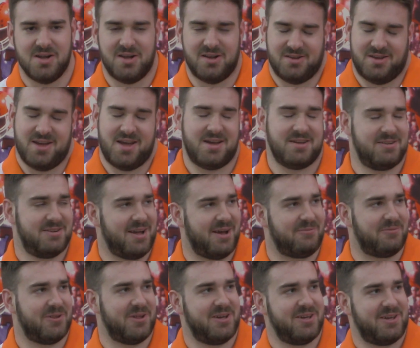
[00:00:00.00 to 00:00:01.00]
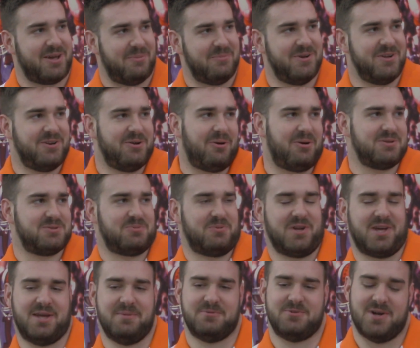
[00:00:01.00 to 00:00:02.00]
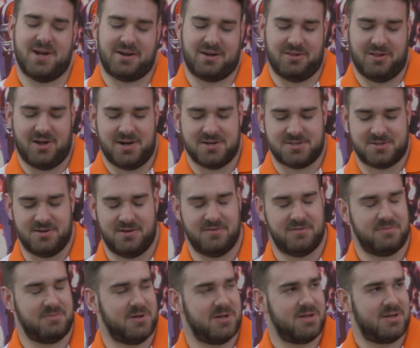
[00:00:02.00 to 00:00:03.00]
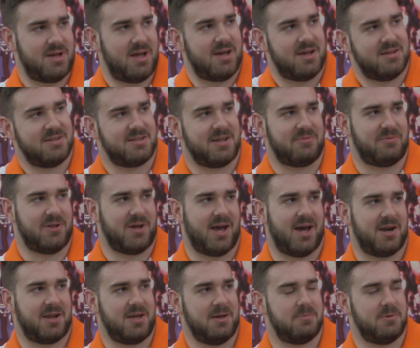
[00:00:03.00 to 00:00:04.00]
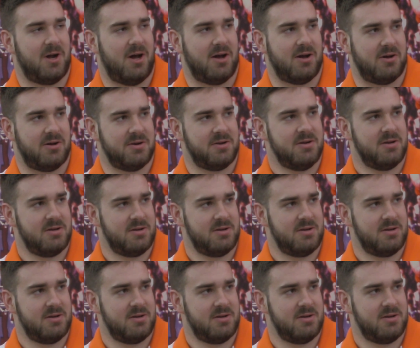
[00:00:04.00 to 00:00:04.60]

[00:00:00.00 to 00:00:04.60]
Yeah, definitely. I mean, you always want to keep track of a lot of stuff, but yeah, definitely got to keep an eye on.